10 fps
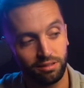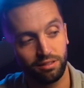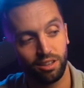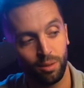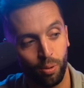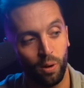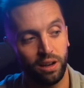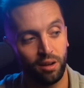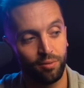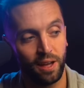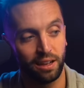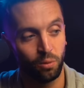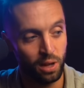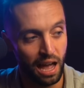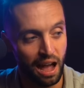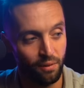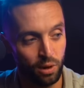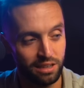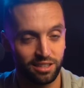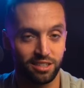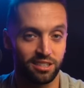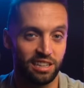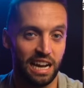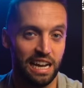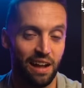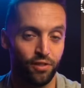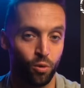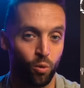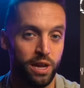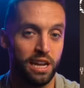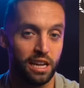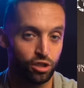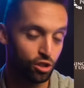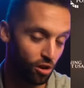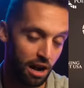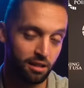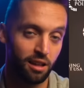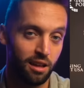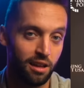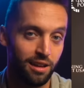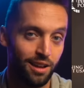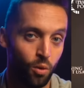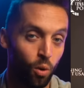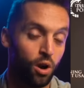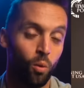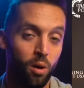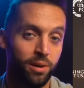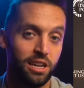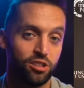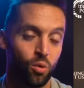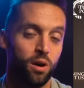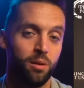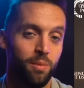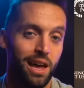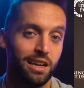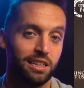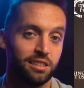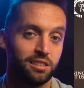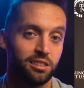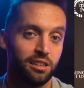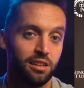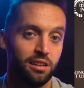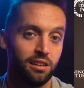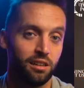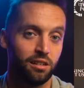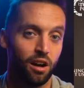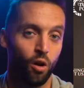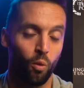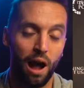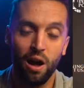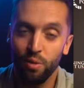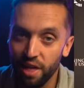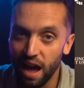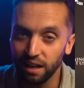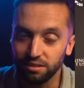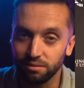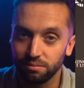to the point of like we have we as a society have to reconstruct what a woman is or what a man is around that.